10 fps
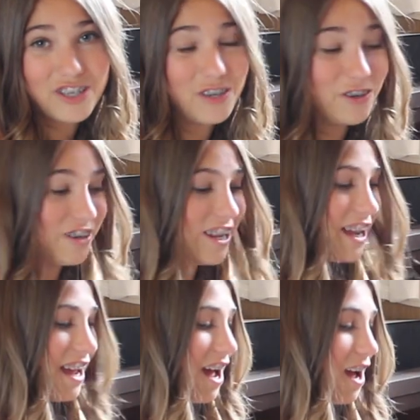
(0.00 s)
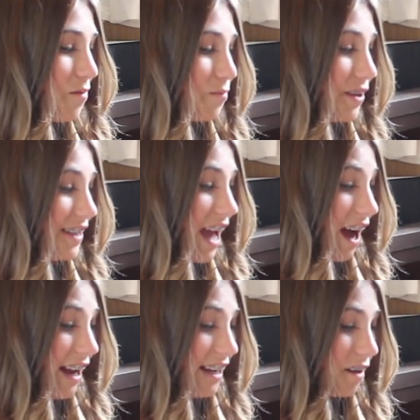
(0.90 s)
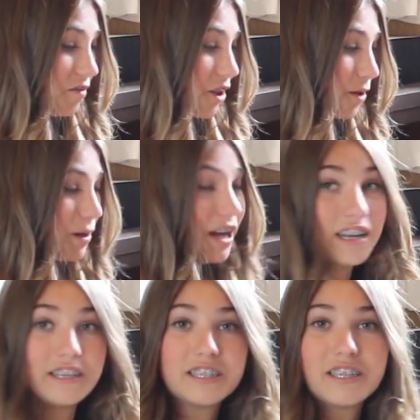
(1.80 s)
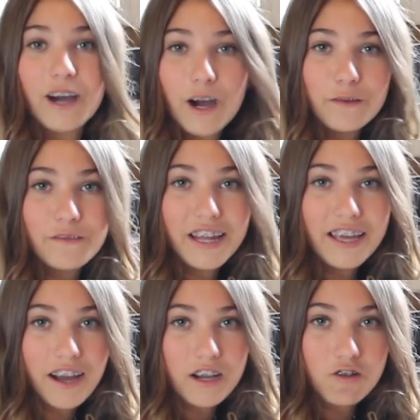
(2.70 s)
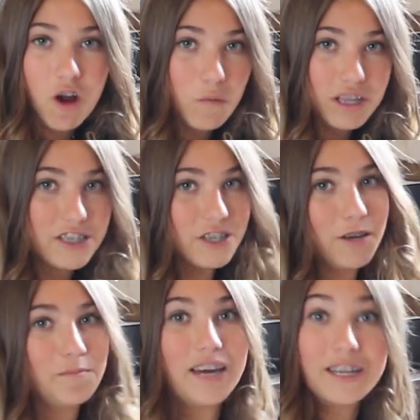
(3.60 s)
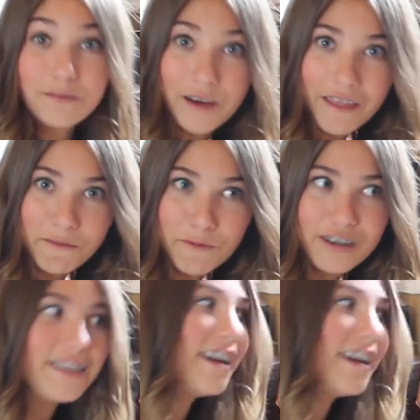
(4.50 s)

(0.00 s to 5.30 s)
Vuitton. But yeah, I love them, and hopefully I can grow into them and wear them one